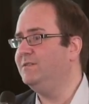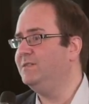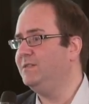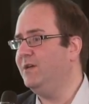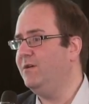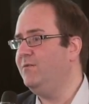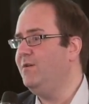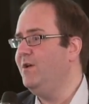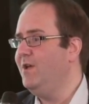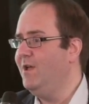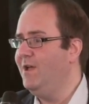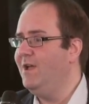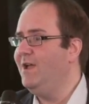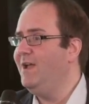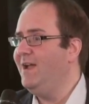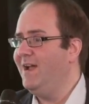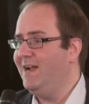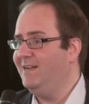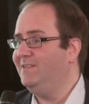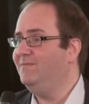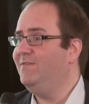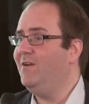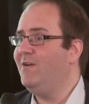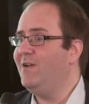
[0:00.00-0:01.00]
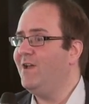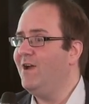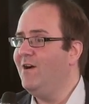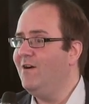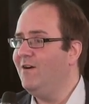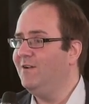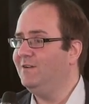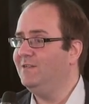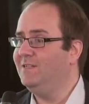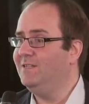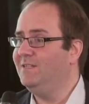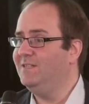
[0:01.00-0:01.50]
So it's very
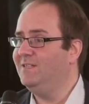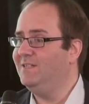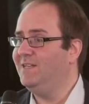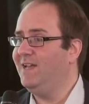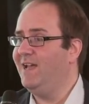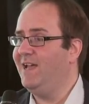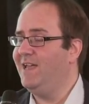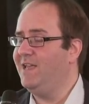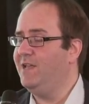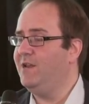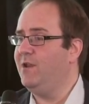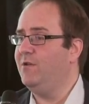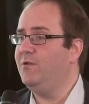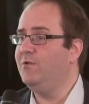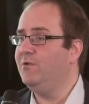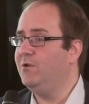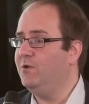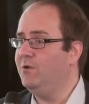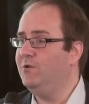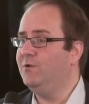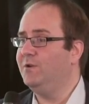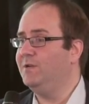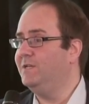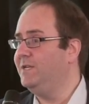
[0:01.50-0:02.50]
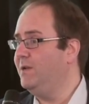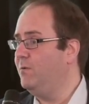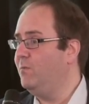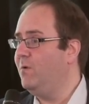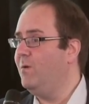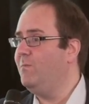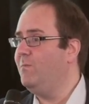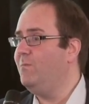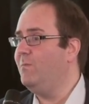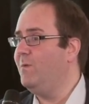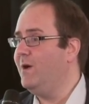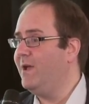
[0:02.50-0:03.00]
hard to say, you could look at it
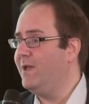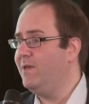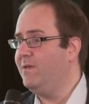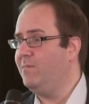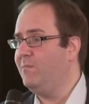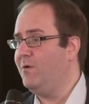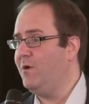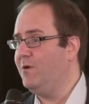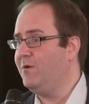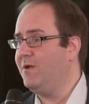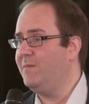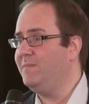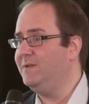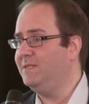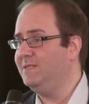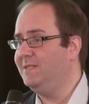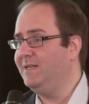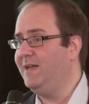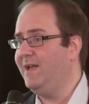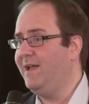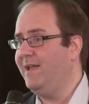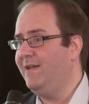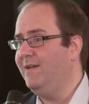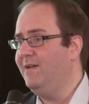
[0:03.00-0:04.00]
one way in the program and say,